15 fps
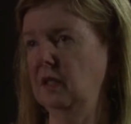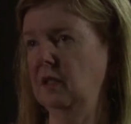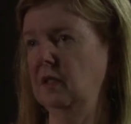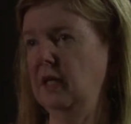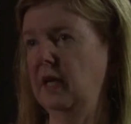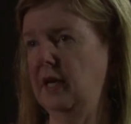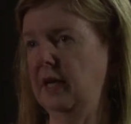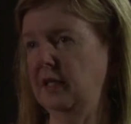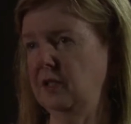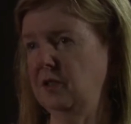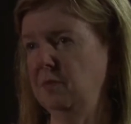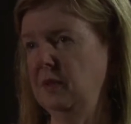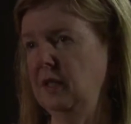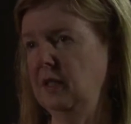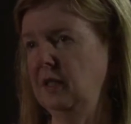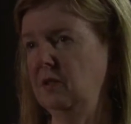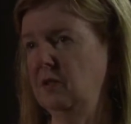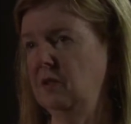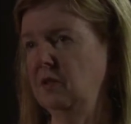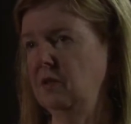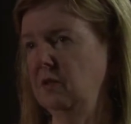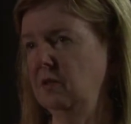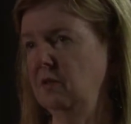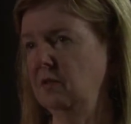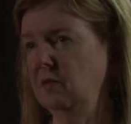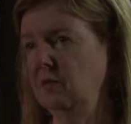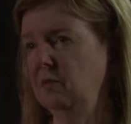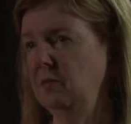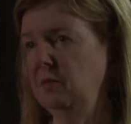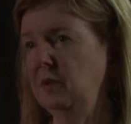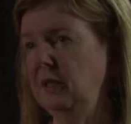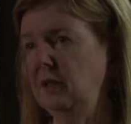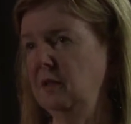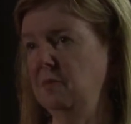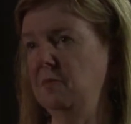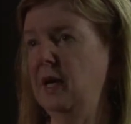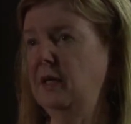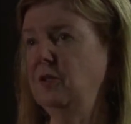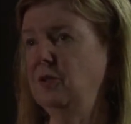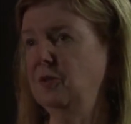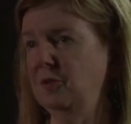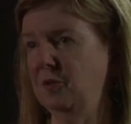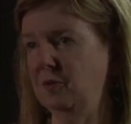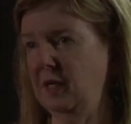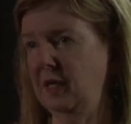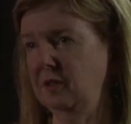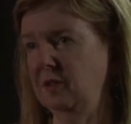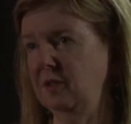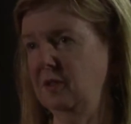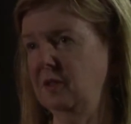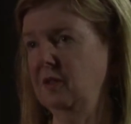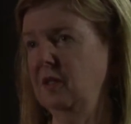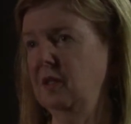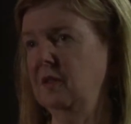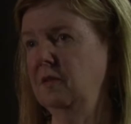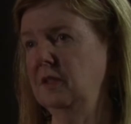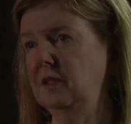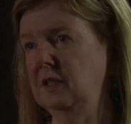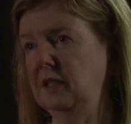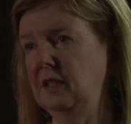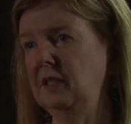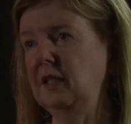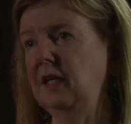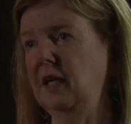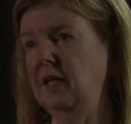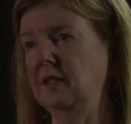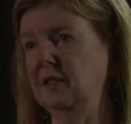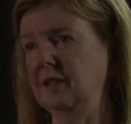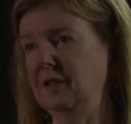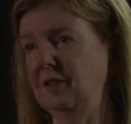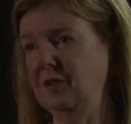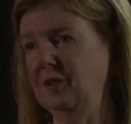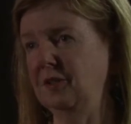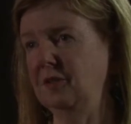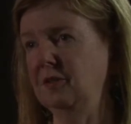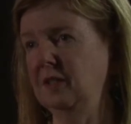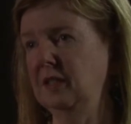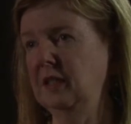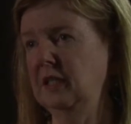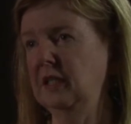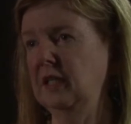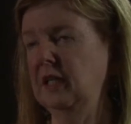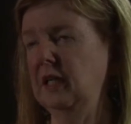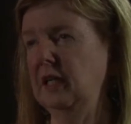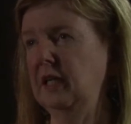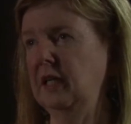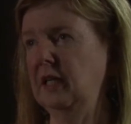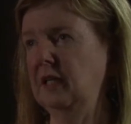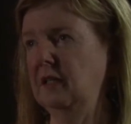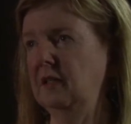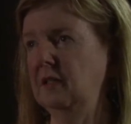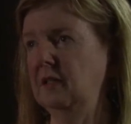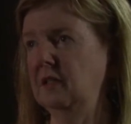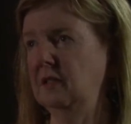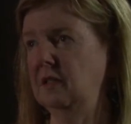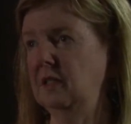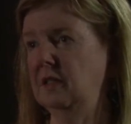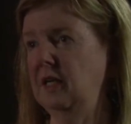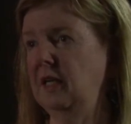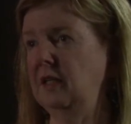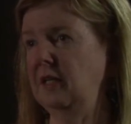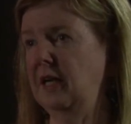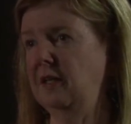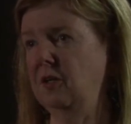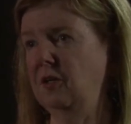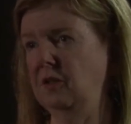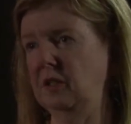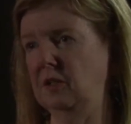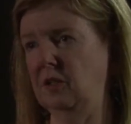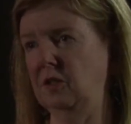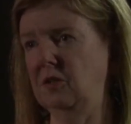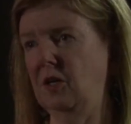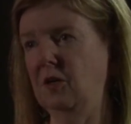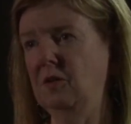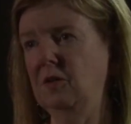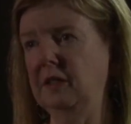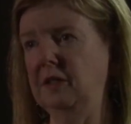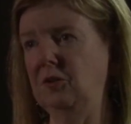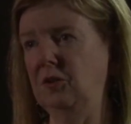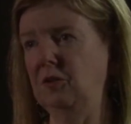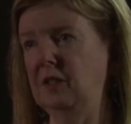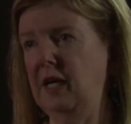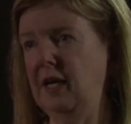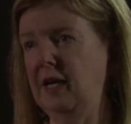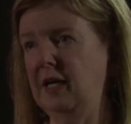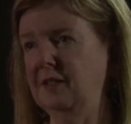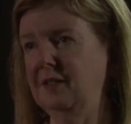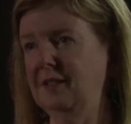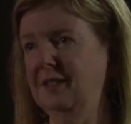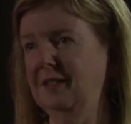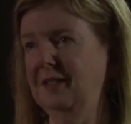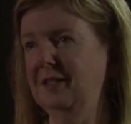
they asked me to be the medical director of the CTICU and to take that on as a totally new task,